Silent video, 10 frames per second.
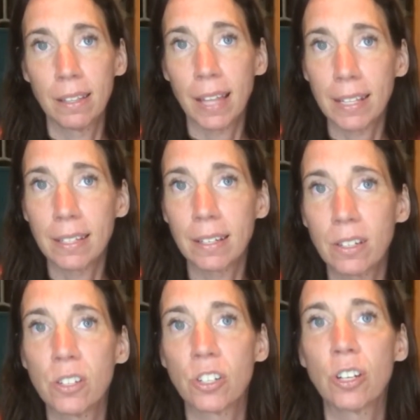That's
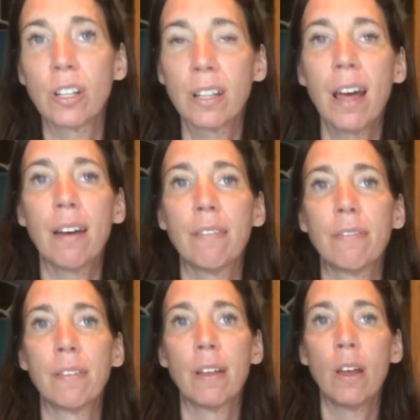unconditional love.
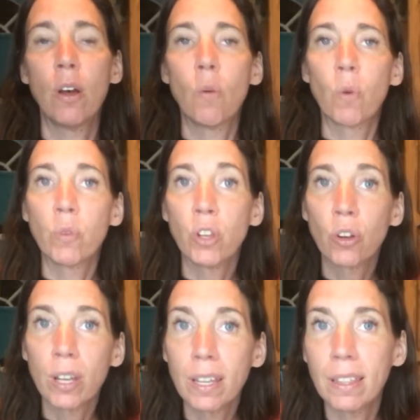When
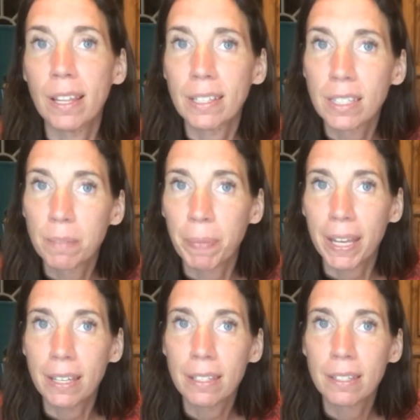you're in that
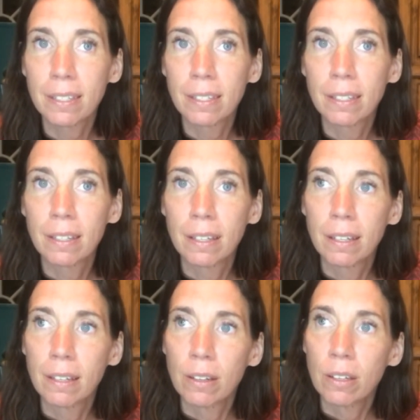space,
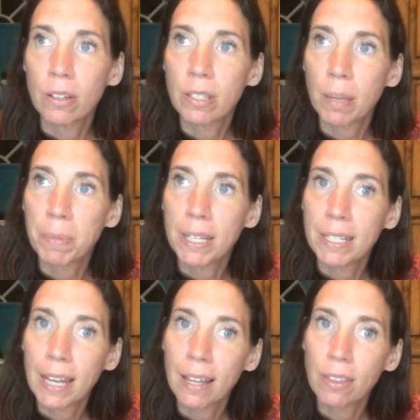you're accepting
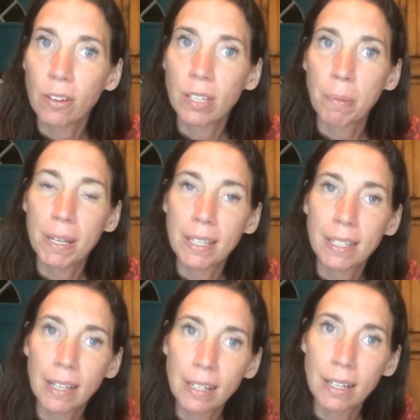death, you're accepting
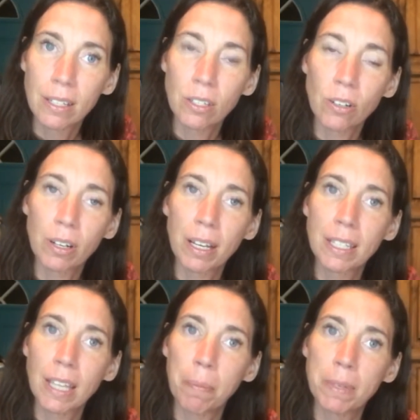sickness, you're
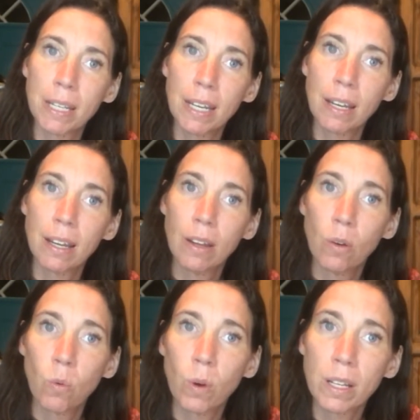accepting
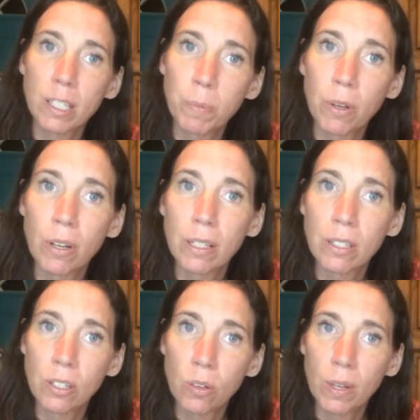what
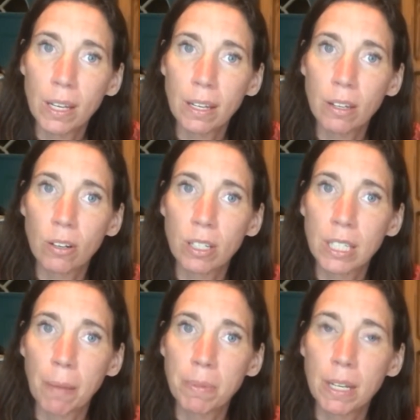spirit's doing, you're
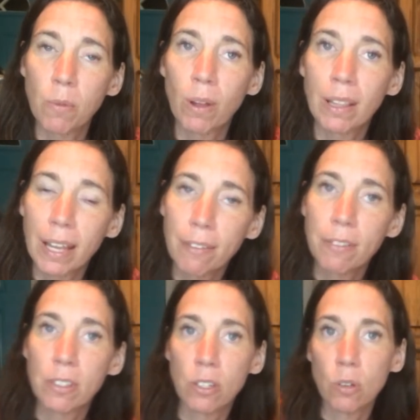accepting what life
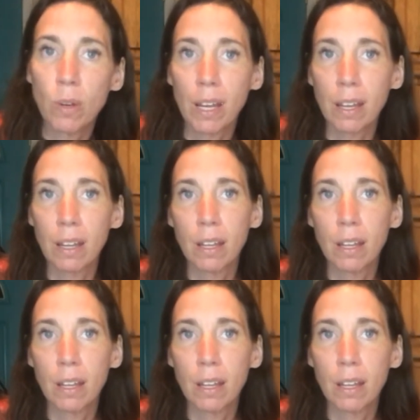is doing.